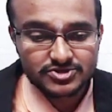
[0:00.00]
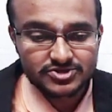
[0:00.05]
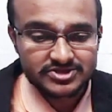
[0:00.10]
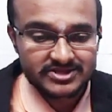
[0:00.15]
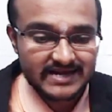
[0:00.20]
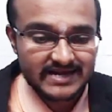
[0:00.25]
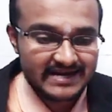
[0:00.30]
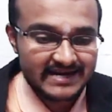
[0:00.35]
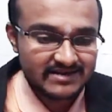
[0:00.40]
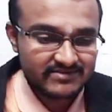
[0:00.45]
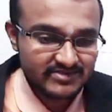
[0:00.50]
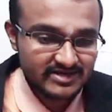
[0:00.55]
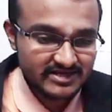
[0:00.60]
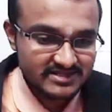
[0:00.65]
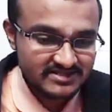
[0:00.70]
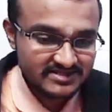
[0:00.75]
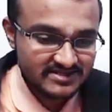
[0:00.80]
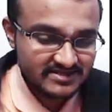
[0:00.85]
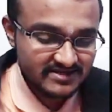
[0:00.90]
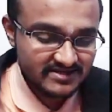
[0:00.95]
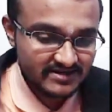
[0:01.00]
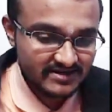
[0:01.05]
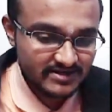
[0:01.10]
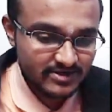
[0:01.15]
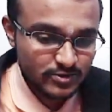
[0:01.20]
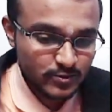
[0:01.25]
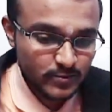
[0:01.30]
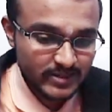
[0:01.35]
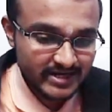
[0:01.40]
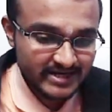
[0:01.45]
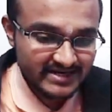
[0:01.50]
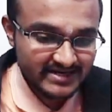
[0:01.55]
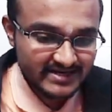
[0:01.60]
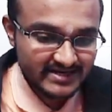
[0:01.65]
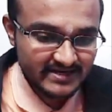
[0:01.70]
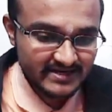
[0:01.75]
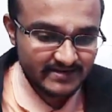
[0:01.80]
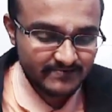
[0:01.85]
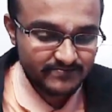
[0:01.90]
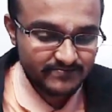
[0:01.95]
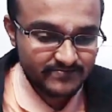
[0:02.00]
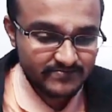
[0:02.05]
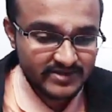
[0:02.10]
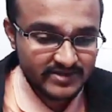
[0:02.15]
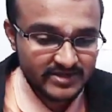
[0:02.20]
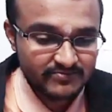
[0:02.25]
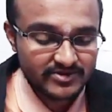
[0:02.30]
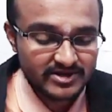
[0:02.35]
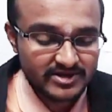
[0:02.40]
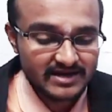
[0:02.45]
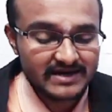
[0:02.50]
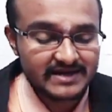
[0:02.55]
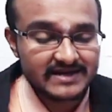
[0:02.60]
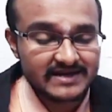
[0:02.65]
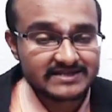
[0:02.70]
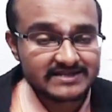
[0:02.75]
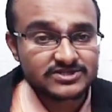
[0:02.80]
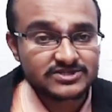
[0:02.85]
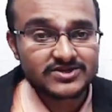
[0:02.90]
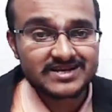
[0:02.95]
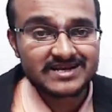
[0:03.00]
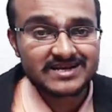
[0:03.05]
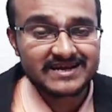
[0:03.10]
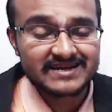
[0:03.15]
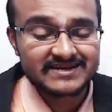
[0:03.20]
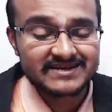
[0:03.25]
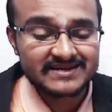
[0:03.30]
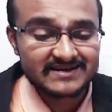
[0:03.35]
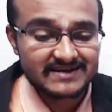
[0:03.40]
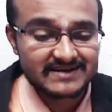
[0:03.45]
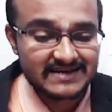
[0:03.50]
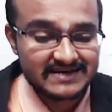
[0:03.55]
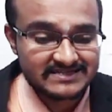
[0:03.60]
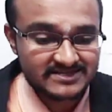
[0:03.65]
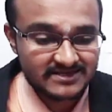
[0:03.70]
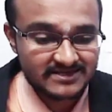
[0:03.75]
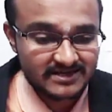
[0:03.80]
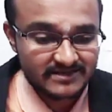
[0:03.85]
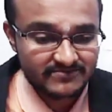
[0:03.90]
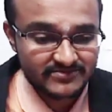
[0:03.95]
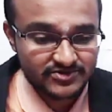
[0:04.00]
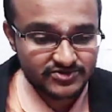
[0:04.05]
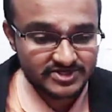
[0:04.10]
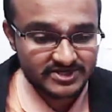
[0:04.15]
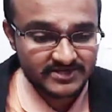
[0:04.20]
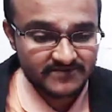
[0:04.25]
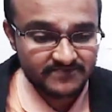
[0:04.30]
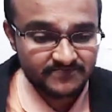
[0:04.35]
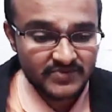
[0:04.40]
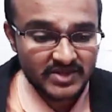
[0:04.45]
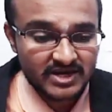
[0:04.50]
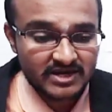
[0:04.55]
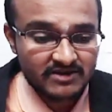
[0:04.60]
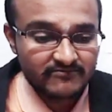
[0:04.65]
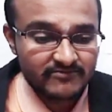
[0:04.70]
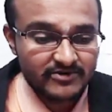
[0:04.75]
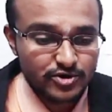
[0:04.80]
So that means here 20 people are actually liking classical music.